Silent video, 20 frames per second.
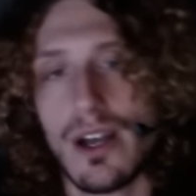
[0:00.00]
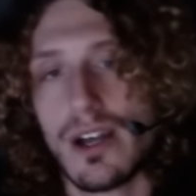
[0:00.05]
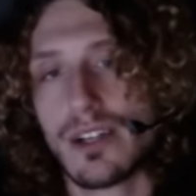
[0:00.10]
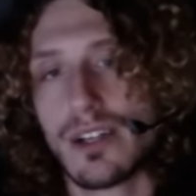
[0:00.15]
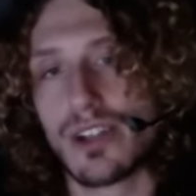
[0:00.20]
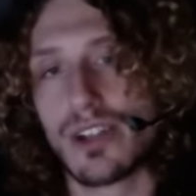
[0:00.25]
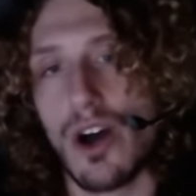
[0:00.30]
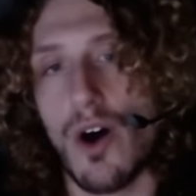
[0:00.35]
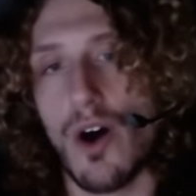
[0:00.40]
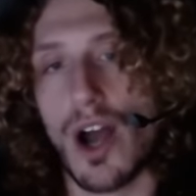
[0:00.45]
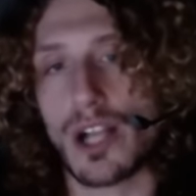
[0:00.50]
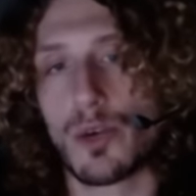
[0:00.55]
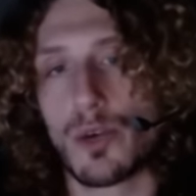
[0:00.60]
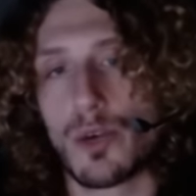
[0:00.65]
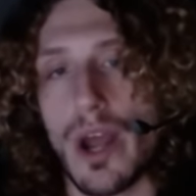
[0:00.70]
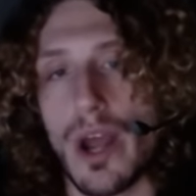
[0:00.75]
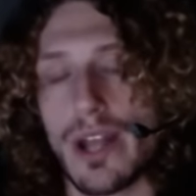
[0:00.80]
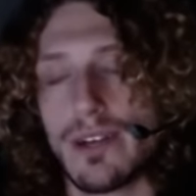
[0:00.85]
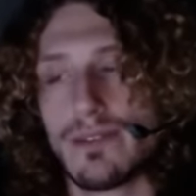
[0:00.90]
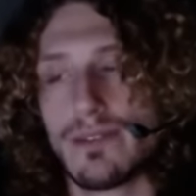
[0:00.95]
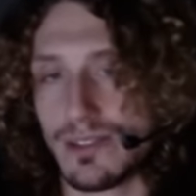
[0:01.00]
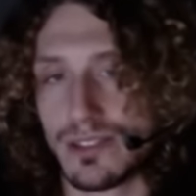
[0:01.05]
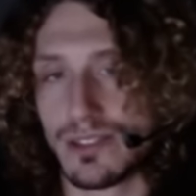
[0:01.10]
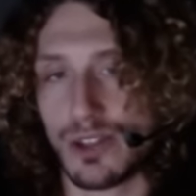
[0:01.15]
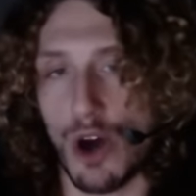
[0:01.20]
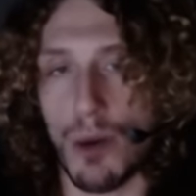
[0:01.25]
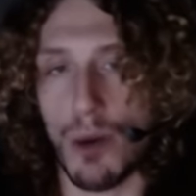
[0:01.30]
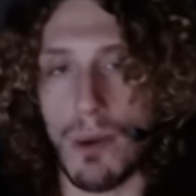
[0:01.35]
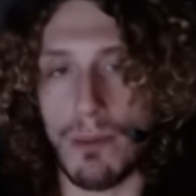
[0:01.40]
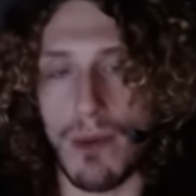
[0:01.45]
So I quit.
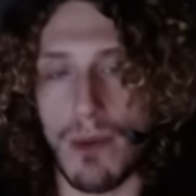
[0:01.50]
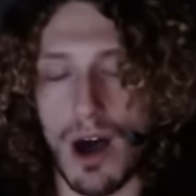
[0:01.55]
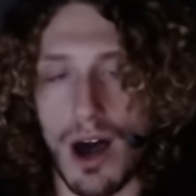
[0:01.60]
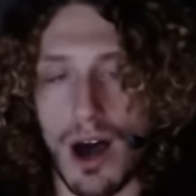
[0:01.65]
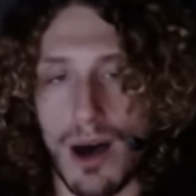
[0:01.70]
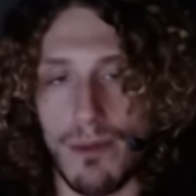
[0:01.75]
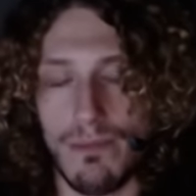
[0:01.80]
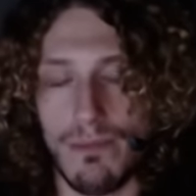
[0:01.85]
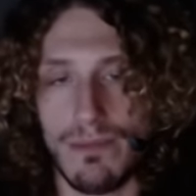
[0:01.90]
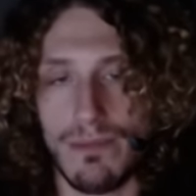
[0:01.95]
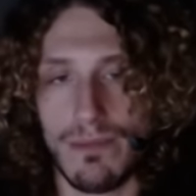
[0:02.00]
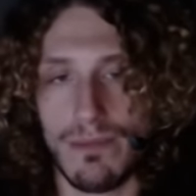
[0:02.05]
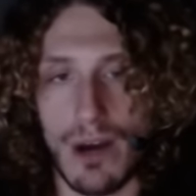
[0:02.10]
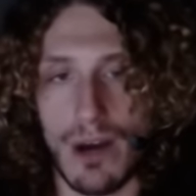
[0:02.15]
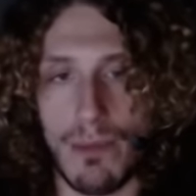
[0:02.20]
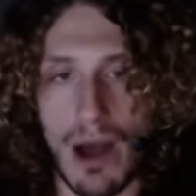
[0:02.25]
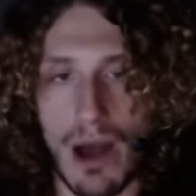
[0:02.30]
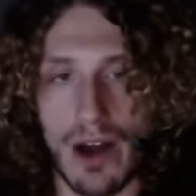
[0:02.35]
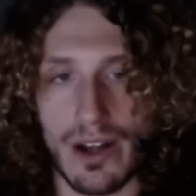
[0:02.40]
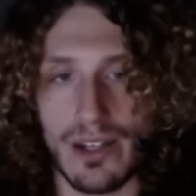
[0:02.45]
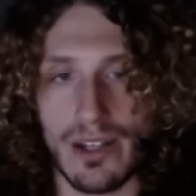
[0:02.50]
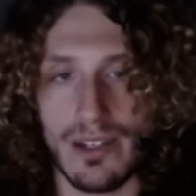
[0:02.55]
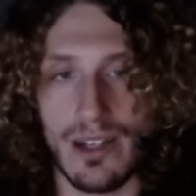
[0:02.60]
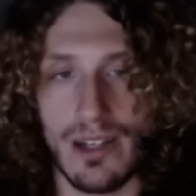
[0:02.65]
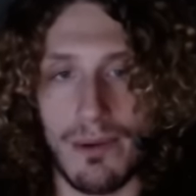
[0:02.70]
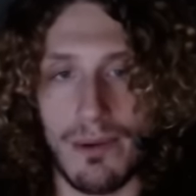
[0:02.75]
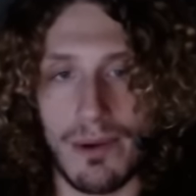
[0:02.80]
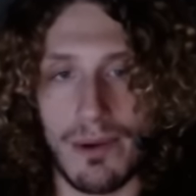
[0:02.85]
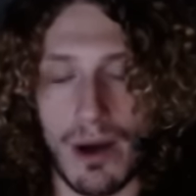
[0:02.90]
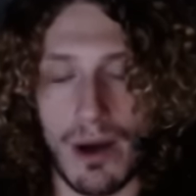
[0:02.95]
Told my mom about it,
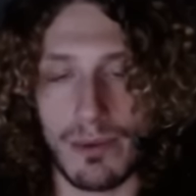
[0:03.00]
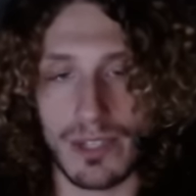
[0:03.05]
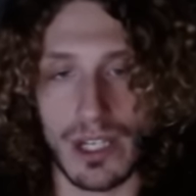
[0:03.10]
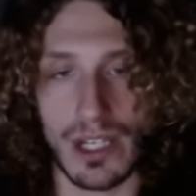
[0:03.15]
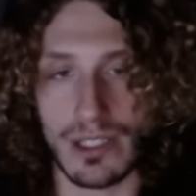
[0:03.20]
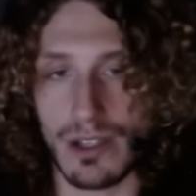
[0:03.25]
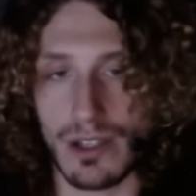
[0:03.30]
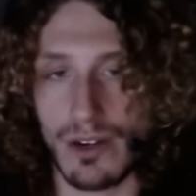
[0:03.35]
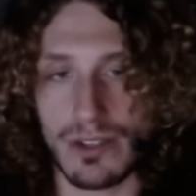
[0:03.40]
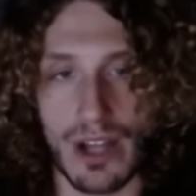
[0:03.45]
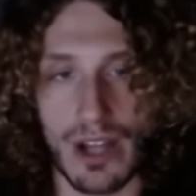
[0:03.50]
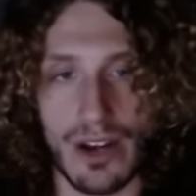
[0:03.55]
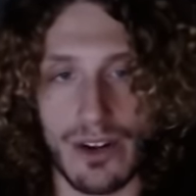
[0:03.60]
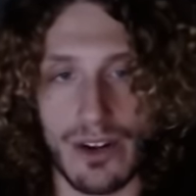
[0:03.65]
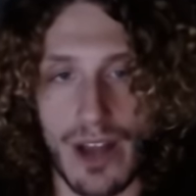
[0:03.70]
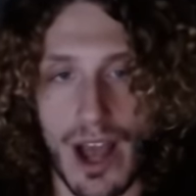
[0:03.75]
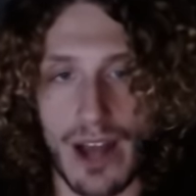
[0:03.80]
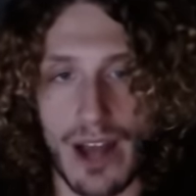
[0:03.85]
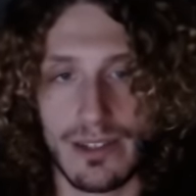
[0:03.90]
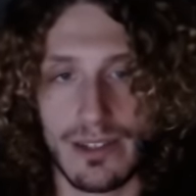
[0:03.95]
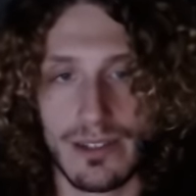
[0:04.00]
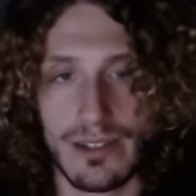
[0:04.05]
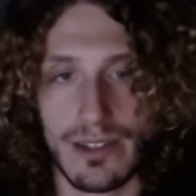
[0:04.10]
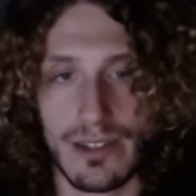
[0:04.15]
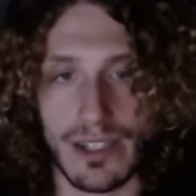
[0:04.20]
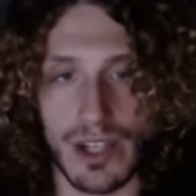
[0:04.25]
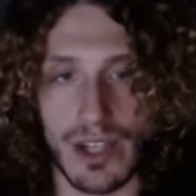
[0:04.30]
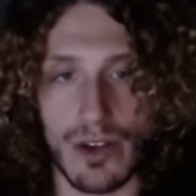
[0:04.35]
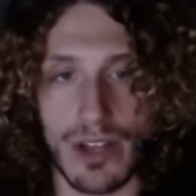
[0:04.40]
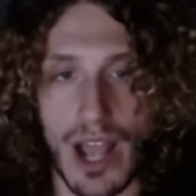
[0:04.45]
and my mom was like, don't tell your dad. I
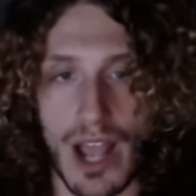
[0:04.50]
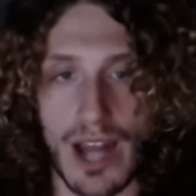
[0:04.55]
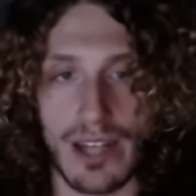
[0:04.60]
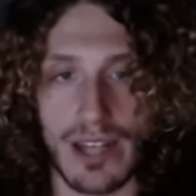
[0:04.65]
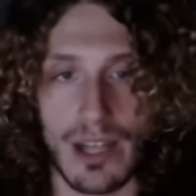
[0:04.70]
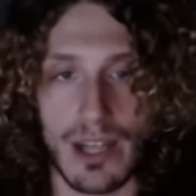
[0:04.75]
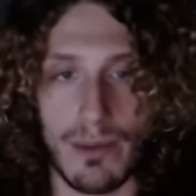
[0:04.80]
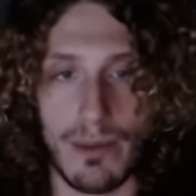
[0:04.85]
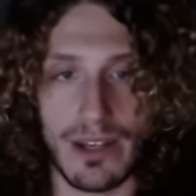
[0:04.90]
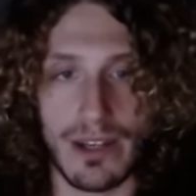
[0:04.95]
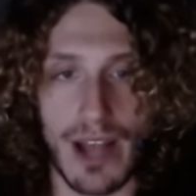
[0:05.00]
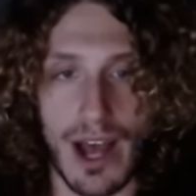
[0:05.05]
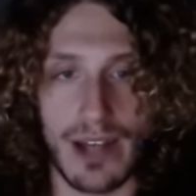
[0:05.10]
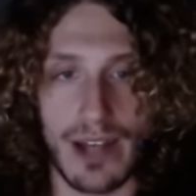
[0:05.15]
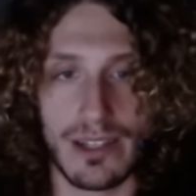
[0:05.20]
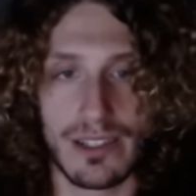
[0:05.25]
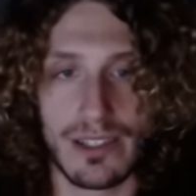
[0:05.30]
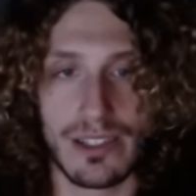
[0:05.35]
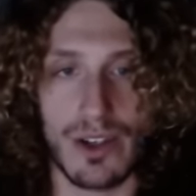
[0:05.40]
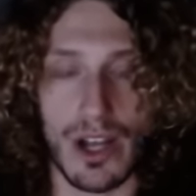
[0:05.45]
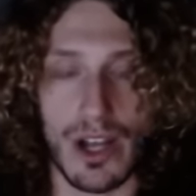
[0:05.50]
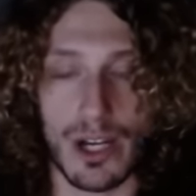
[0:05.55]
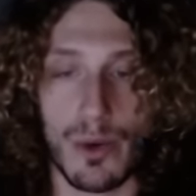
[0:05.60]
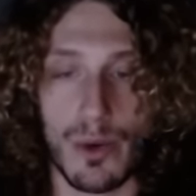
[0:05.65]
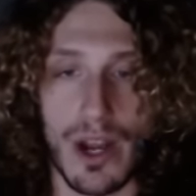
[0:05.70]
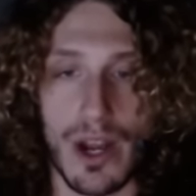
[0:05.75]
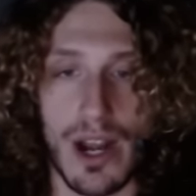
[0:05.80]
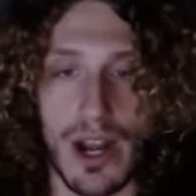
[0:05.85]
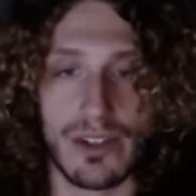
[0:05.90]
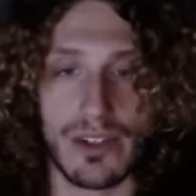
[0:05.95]
was like, okay, I didn't tell my dad. So I
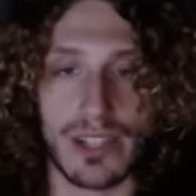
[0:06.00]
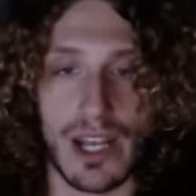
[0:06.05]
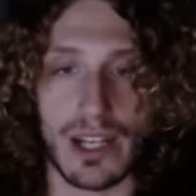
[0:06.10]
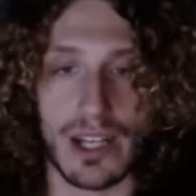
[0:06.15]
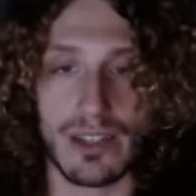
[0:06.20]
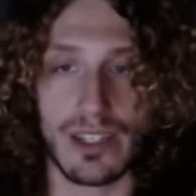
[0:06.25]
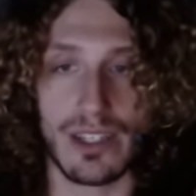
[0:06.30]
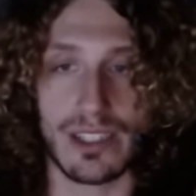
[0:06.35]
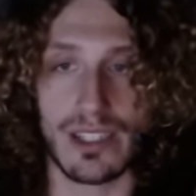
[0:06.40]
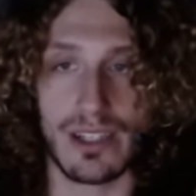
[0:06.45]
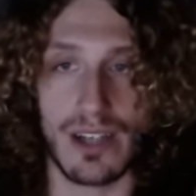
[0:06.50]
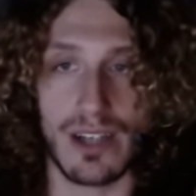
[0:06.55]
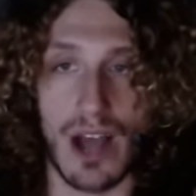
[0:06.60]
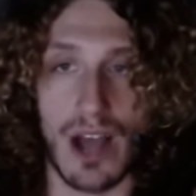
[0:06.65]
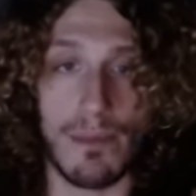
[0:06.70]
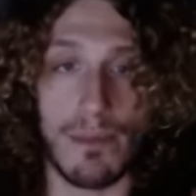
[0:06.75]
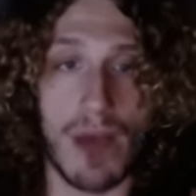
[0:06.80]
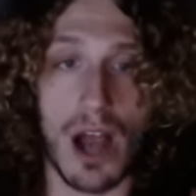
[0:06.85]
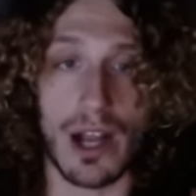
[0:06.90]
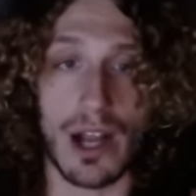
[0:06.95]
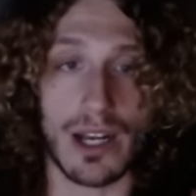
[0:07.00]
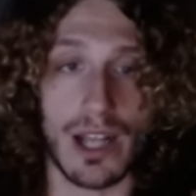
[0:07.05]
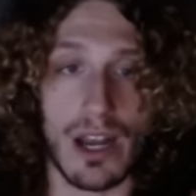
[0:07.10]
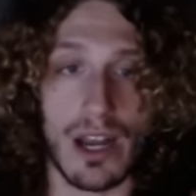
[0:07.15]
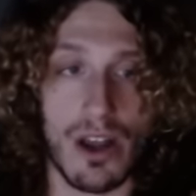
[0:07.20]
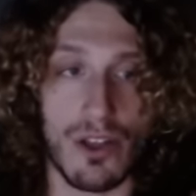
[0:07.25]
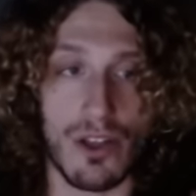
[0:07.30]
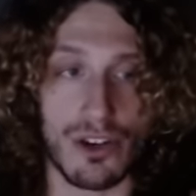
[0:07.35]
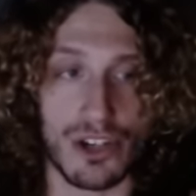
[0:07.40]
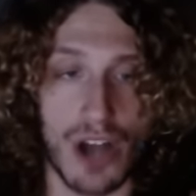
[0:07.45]
quit, and I was like, listen, I'm not gonna get
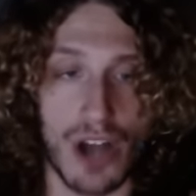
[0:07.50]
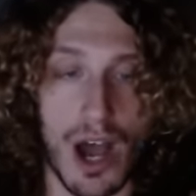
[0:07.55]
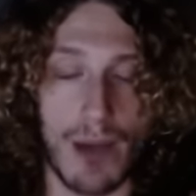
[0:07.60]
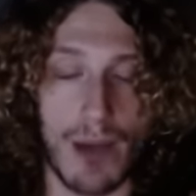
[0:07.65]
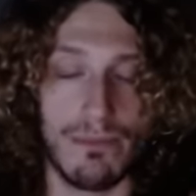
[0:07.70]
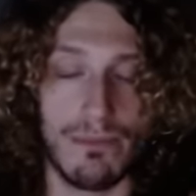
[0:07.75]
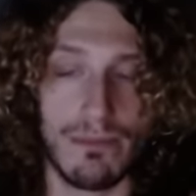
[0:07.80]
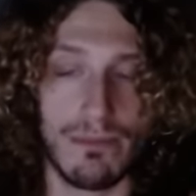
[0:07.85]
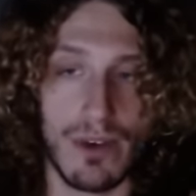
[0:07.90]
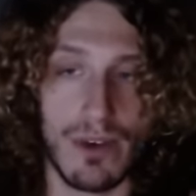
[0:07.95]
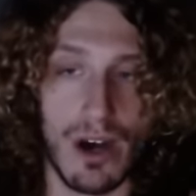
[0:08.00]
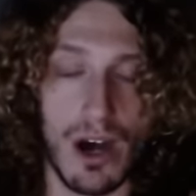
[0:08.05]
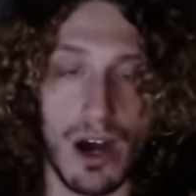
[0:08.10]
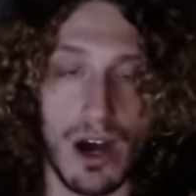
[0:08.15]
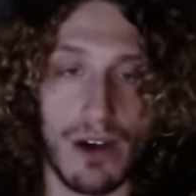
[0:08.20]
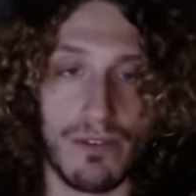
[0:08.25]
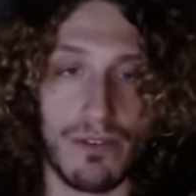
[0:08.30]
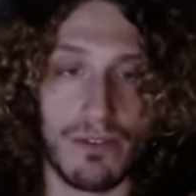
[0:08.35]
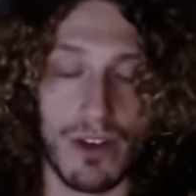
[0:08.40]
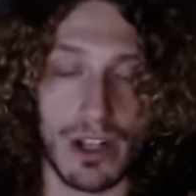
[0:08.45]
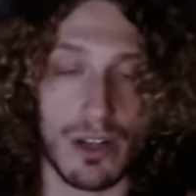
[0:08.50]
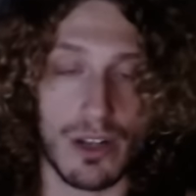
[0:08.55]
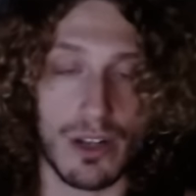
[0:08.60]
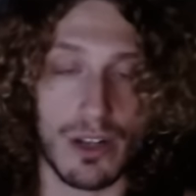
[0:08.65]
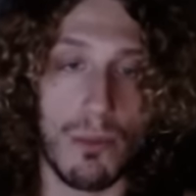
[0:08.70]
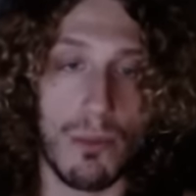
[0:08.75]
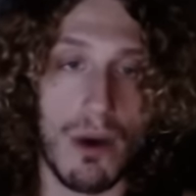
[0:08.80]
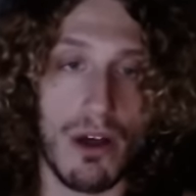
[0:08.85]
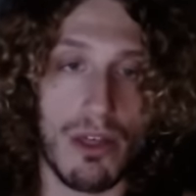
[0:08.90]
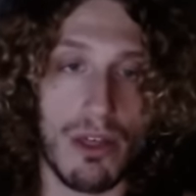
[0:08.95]
another job for like a
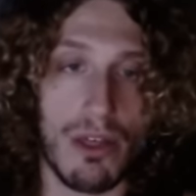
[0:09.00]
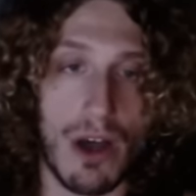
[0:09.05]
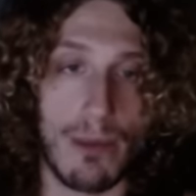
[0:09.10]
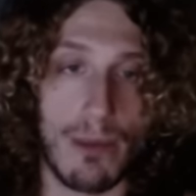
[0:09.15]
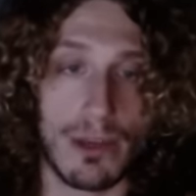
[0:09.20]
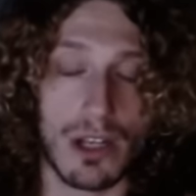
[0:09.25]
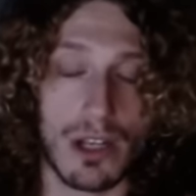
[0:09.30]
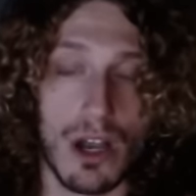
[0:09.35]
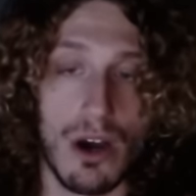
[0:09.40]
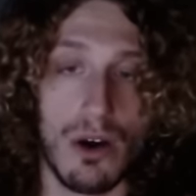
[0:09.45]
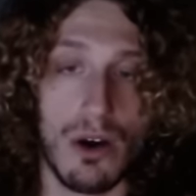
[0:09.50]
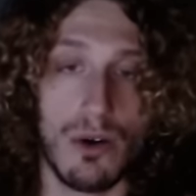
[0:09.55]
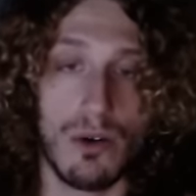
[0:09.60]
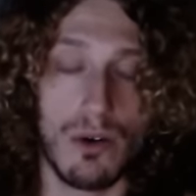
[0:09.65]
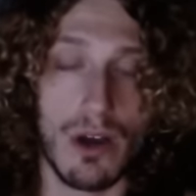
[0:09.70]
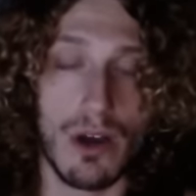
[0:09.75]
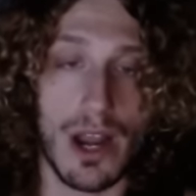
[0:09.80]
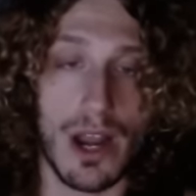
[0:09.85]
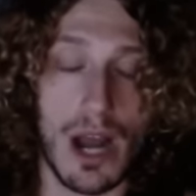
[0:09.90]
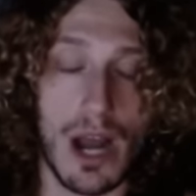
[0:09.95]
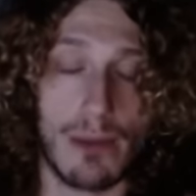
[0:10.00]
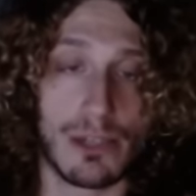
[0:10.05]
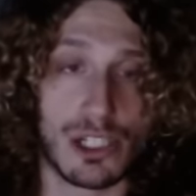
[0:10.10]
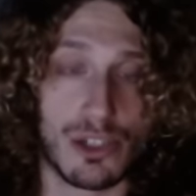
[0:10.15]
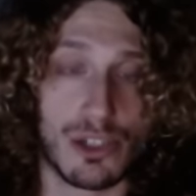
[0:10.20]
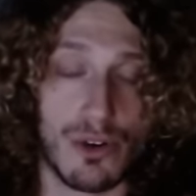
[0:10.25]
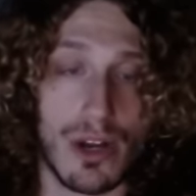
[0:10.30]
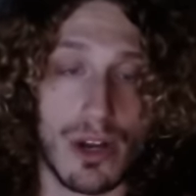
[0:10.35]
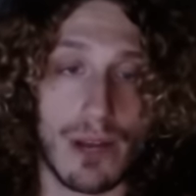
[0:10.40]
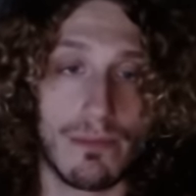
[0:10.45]
whole month. I'm gonna go and I'm gonna
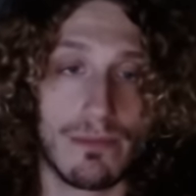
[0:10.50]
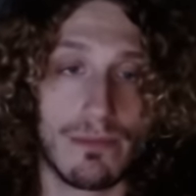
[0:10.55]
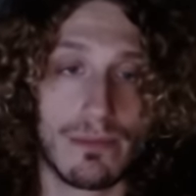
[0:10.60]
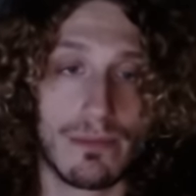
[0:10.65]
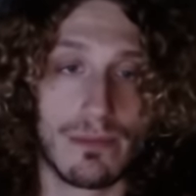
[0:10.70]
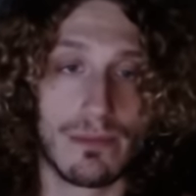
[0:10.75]
stream.